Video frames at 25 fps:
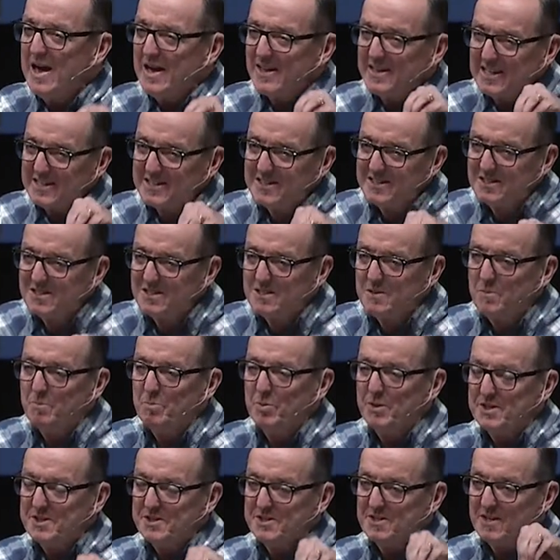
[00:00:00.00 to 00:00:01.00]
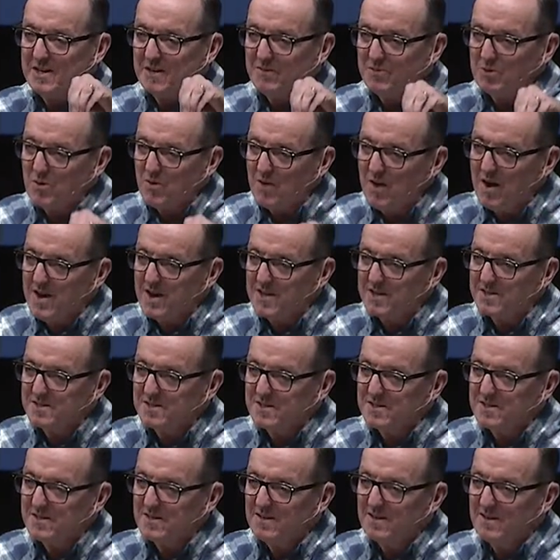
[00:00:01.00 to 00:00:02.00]
That's the simplicity of Christ.
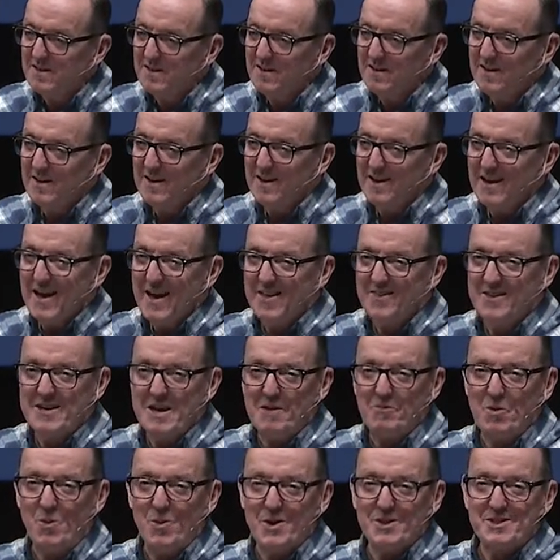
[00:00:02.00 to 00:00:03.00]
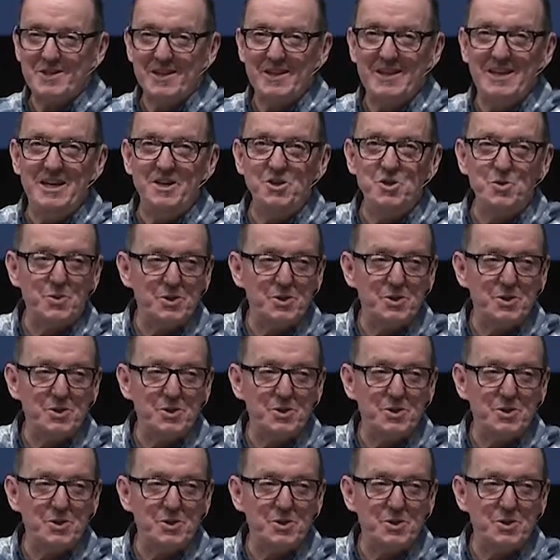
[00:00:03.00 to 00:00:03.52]
And the devil wants to lead you